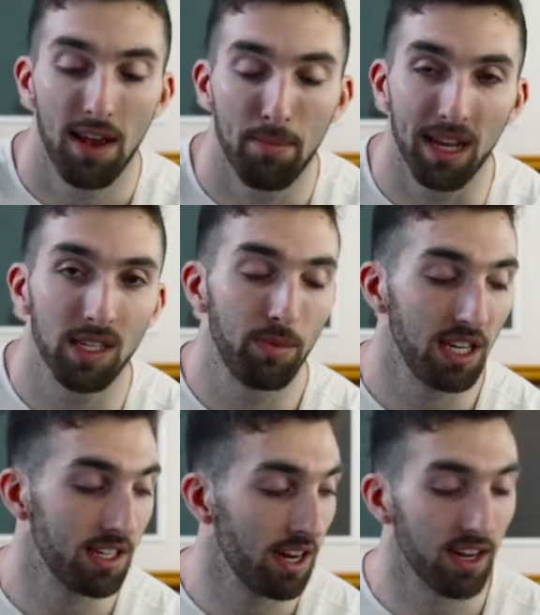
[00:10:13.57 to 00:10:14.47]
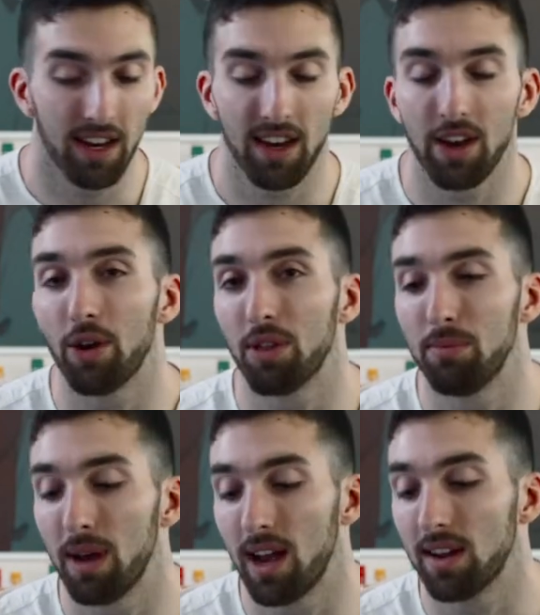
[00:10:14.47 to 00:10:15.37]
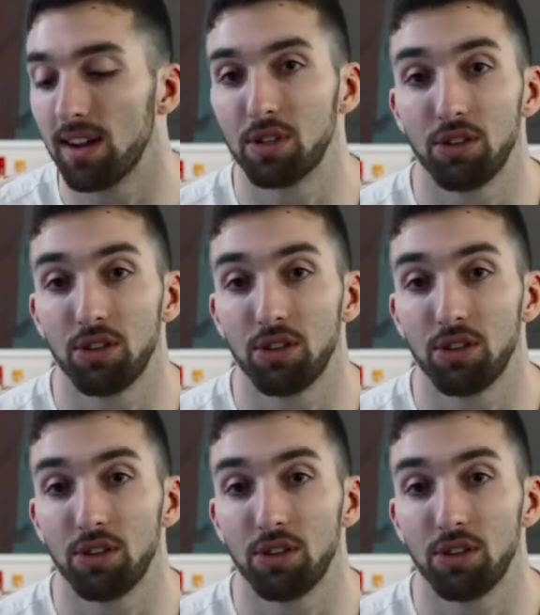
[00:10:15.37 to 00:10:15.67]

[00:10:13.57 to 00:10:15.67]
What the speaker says: meant to be taken in and out of the bag